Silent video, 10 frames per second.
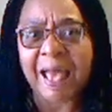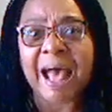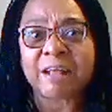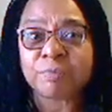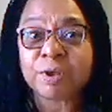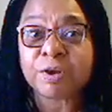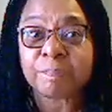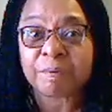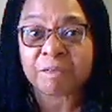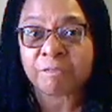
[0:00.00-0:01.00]
as we
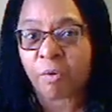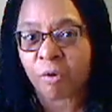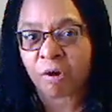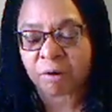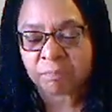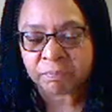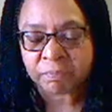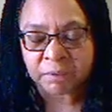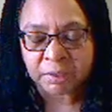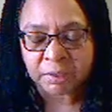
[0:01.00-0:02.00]
could before.
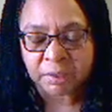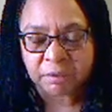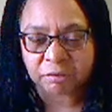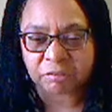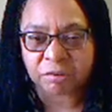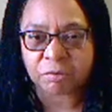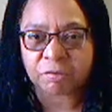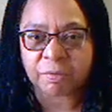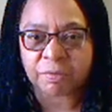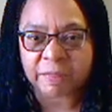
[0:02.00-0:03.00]

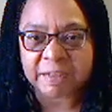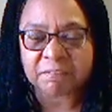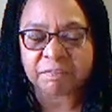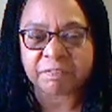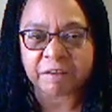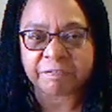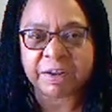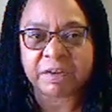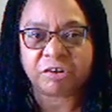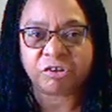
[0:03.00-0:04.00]
So things have
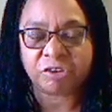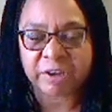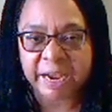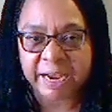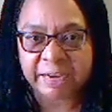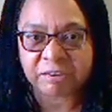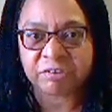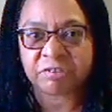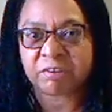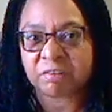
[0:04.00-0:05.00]
definitely
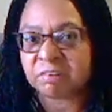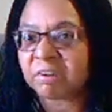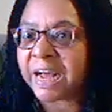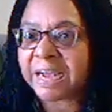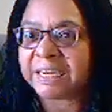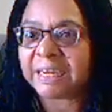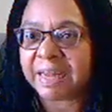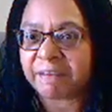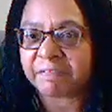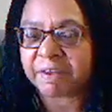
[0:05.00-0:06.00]
changed since
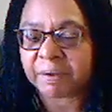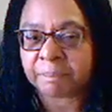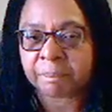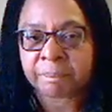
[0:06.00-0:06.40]
9/11.